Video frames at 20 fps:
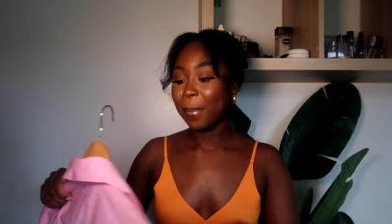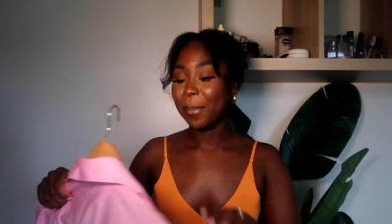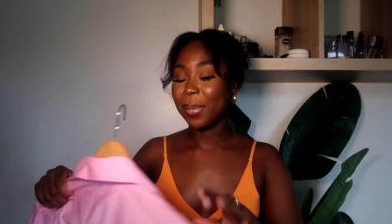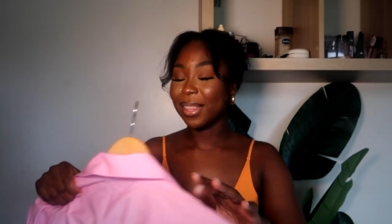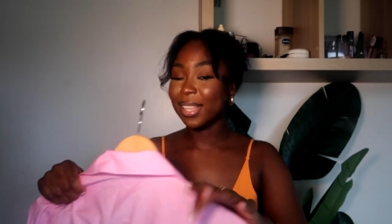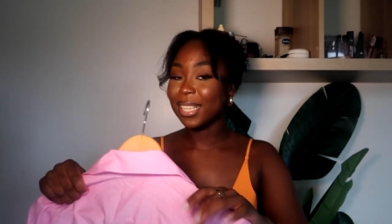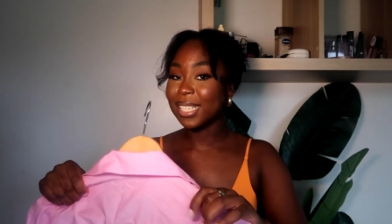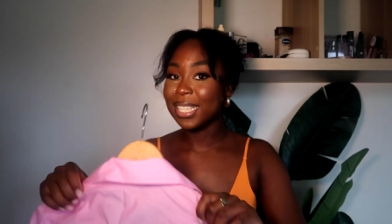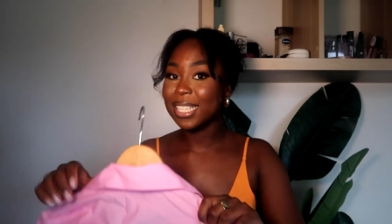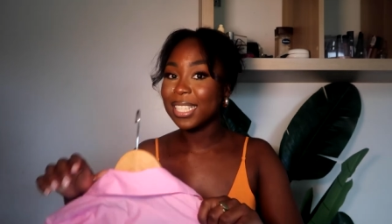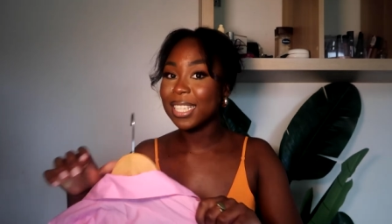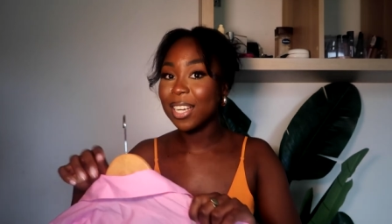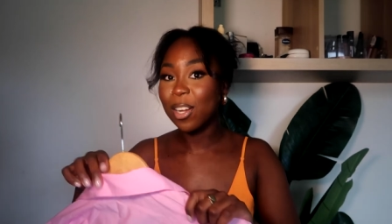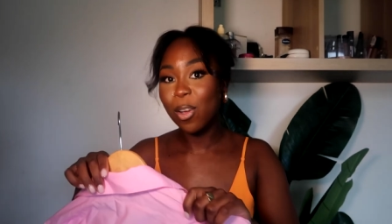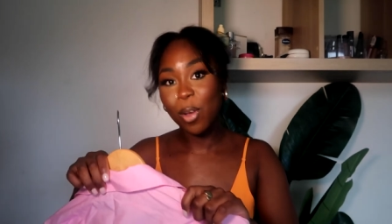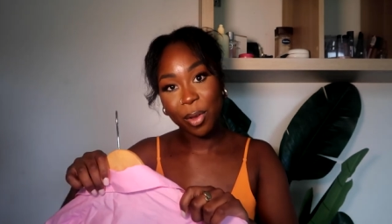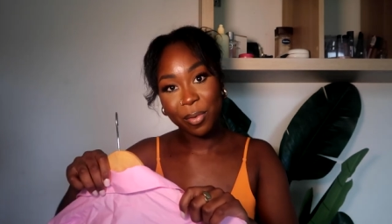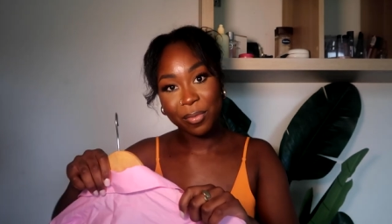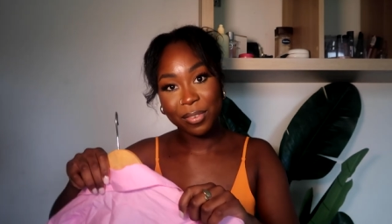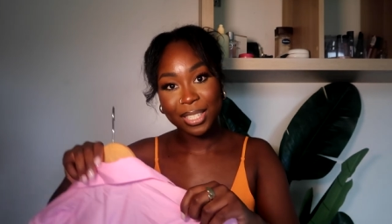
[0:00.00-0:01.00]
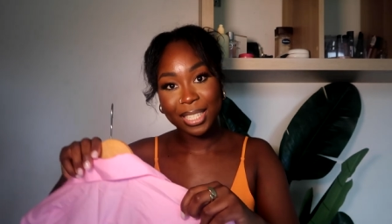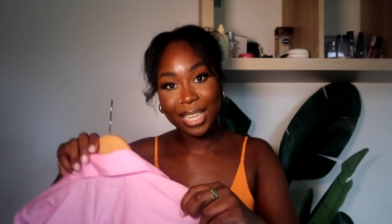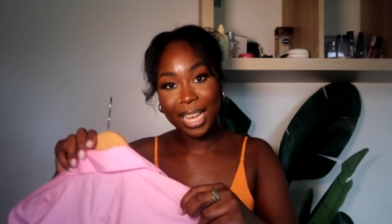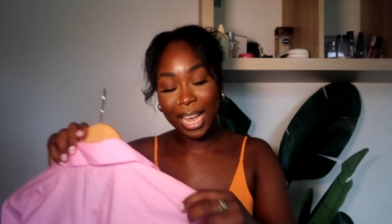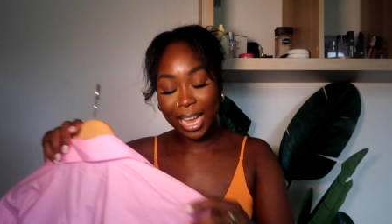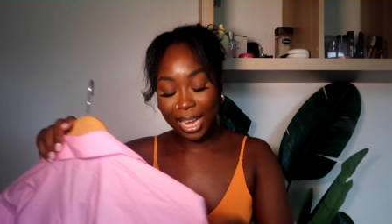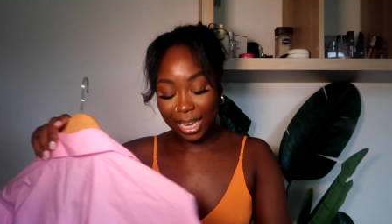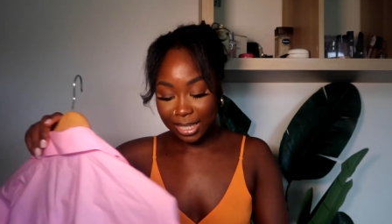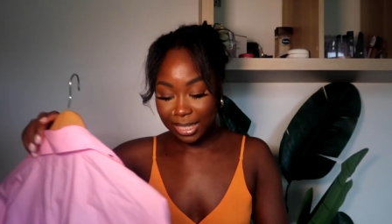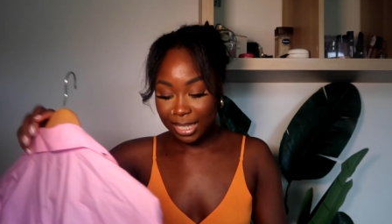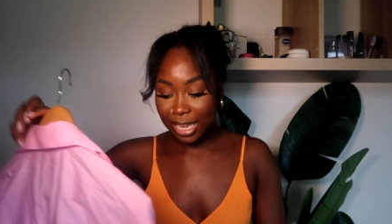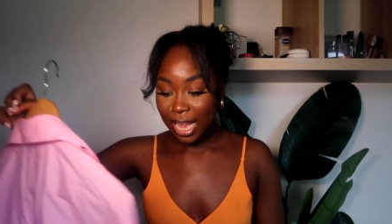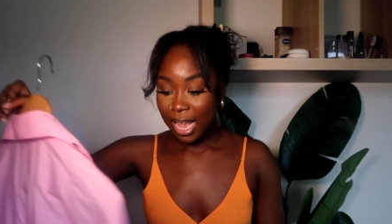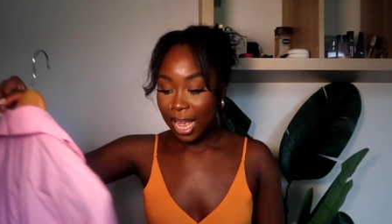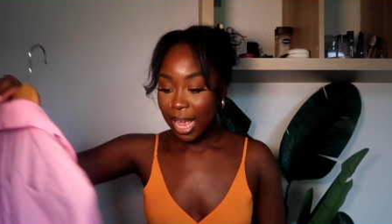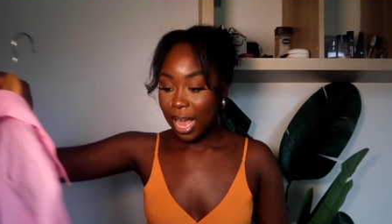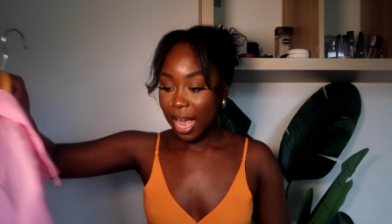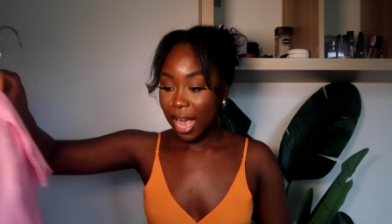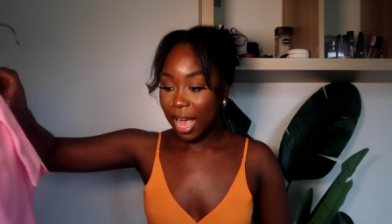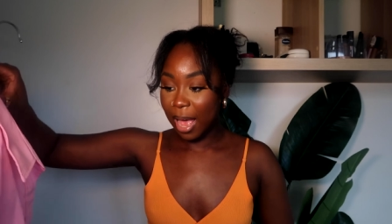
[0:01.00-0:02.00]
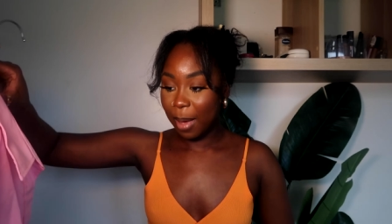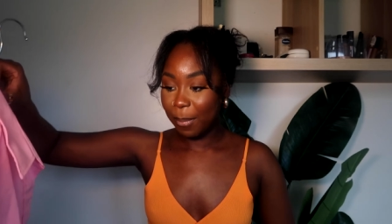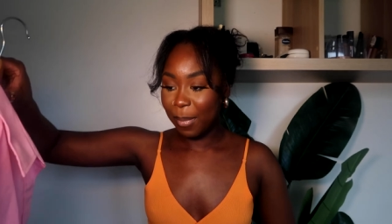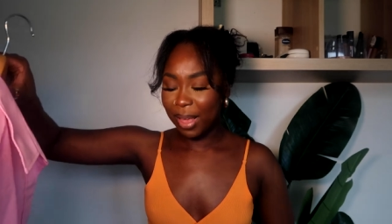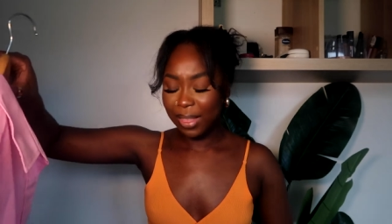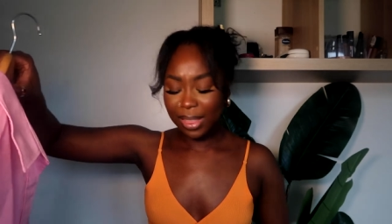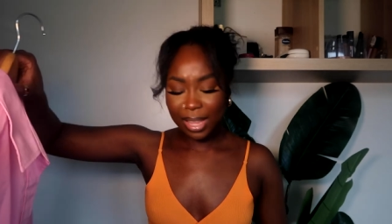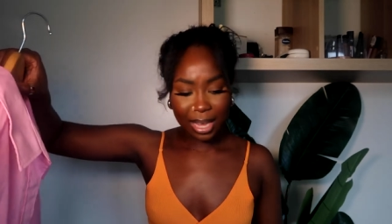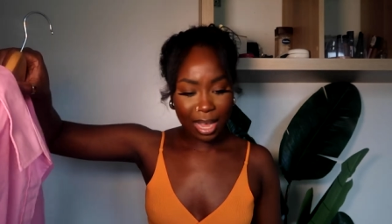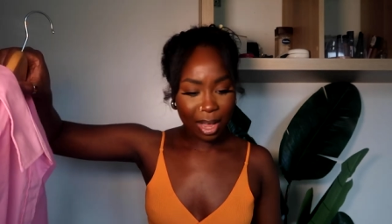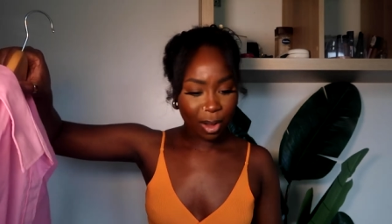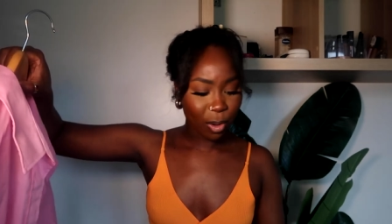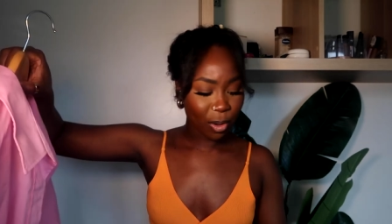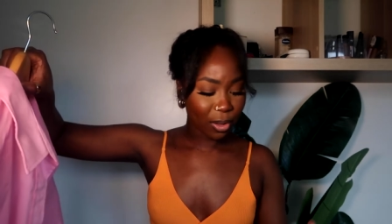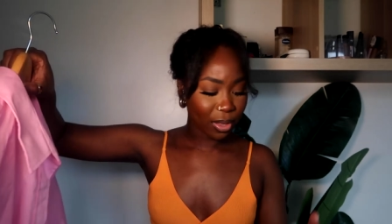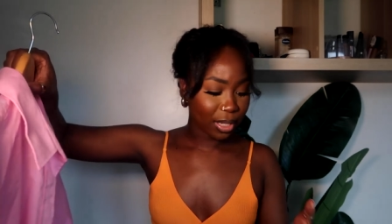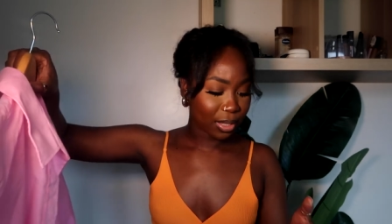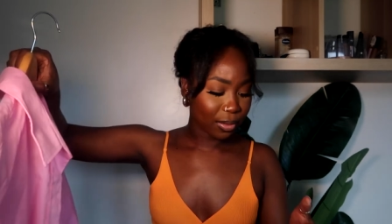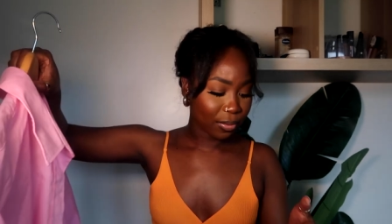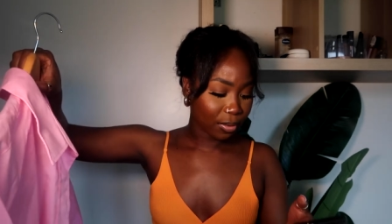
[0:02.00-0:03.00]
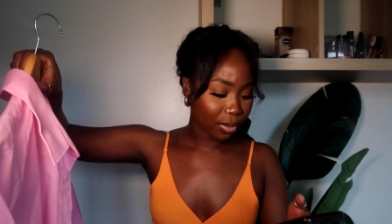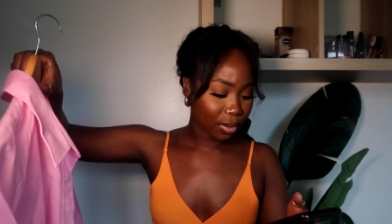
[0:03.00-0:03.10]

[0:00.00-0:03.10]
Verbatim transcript: but this is an oversized um, i think i got this